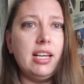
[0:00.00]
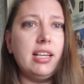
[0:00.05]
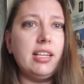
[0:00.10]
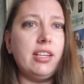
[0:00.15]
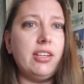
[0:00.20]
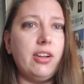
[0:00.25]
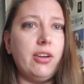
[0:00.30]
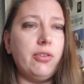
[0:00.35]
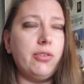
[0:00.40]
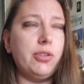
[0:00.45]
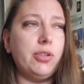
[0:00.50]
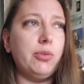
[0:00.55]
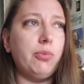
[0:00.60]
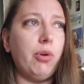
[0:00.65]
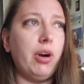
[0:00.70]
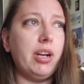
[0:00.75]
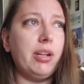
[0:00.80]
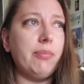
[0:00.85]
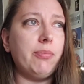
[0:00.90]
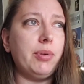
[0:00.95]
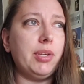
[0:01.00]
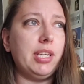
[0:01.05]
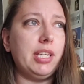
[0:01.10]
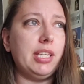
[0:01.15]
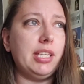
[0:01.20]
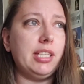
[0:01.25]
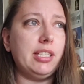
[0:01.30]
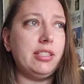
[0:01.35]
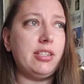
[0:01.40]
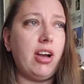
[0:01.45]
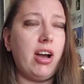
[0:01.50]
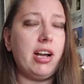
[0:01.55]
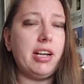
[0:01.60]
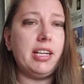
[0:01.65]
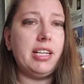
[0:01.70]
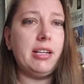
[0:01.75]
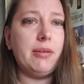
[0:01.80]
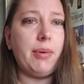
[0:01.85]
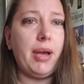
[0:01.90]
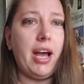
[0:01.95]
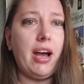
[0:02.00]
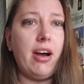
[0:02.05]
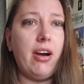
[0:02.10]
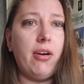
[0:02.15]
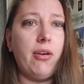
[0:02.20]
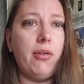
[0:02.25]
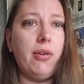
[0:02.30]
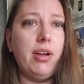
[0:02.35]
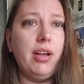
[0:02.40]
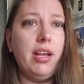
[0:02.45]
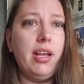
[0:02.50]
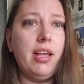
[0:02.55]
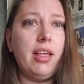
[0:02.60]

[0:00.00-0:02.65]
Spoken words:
You know, you want to be talking about